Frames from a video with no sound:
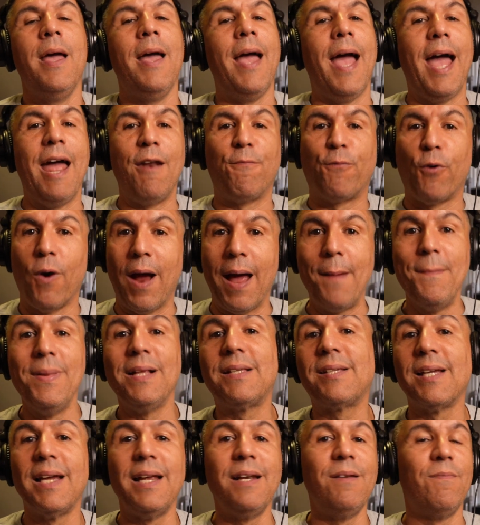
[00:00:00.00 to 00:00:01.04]
And for
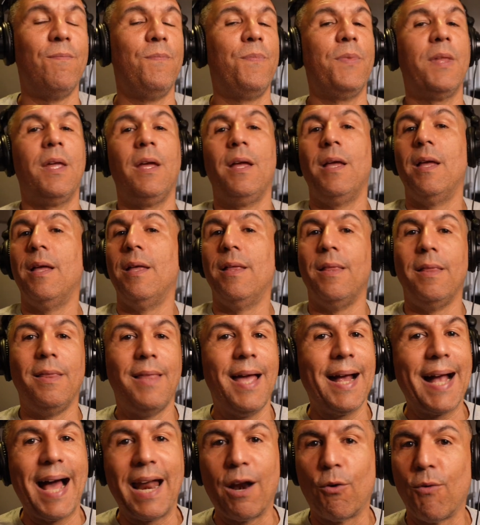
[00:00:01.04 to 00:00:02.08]
Edmonton,
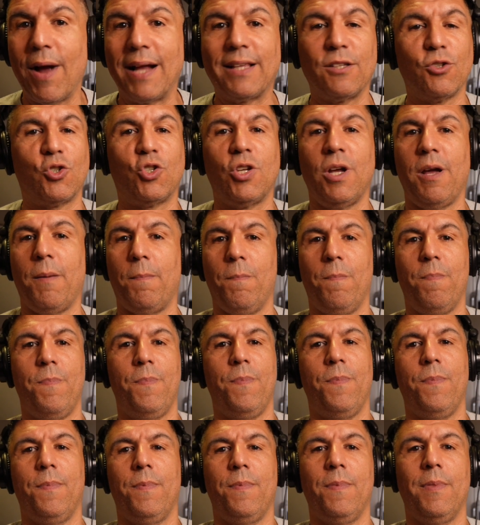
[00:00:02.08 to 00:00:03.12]
they got to right the ship.
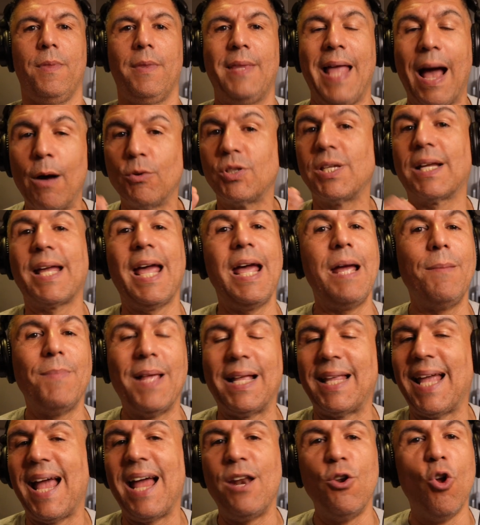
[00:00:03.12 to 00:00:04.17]
That was a game
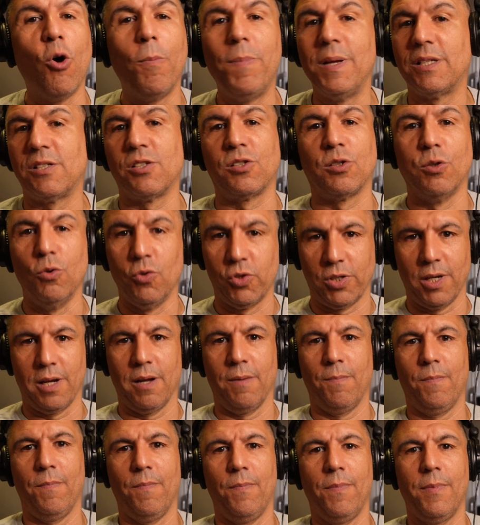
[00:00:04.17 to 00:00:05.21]
that they had no business losing.
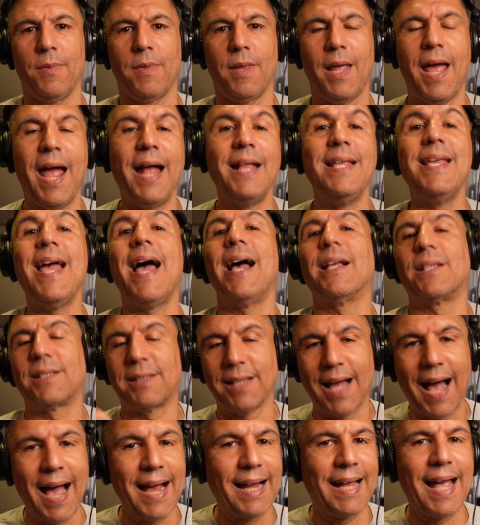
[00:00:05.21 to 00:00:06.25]
And
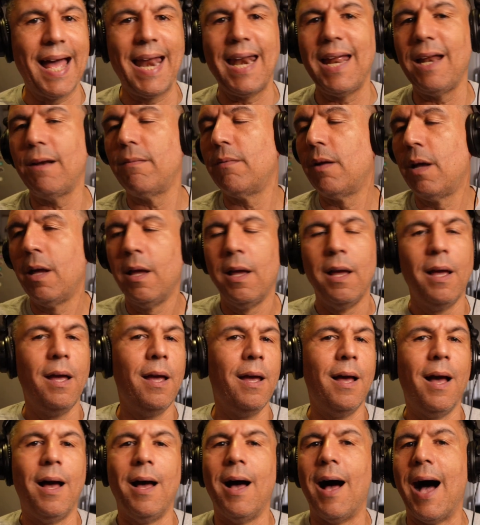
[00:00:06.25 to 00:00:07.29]
yes, I get it.
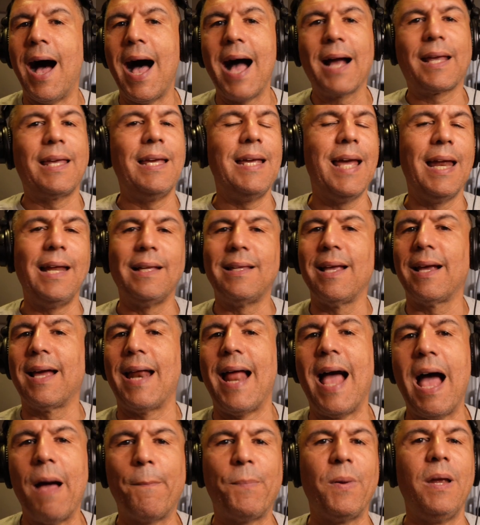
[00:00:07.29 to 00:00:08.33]
Hockey, anything can
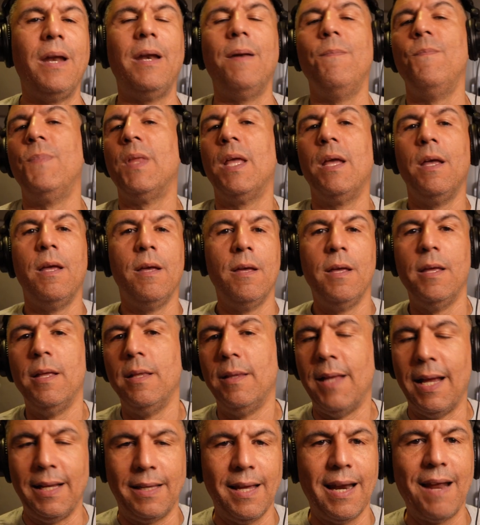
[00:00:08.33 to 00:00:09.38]
happen.
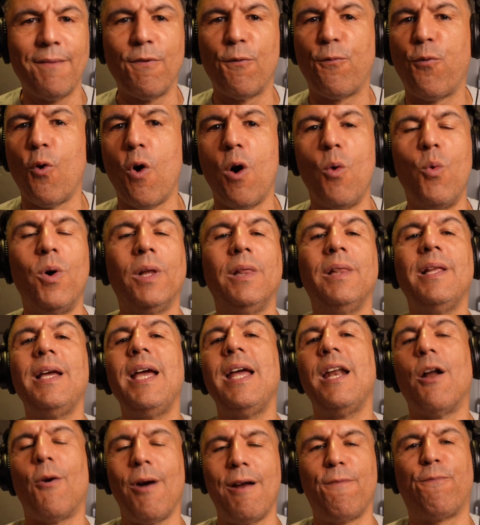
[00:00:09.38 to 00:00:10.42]
They did have a four one
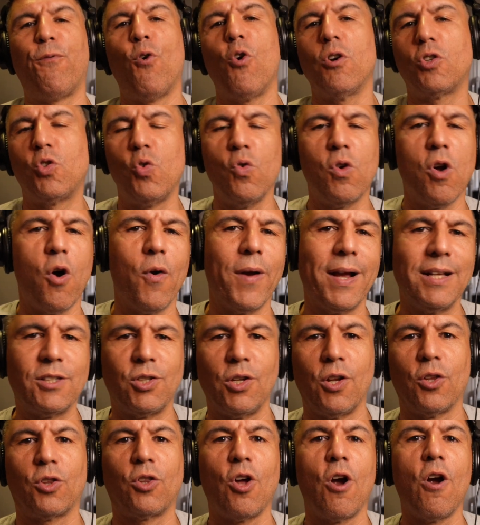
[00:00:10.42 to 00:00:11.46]
lead, all right, four two going
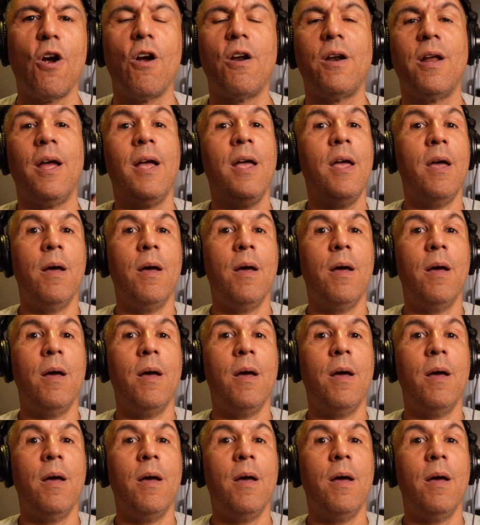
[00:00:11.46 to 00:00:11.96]
into the third,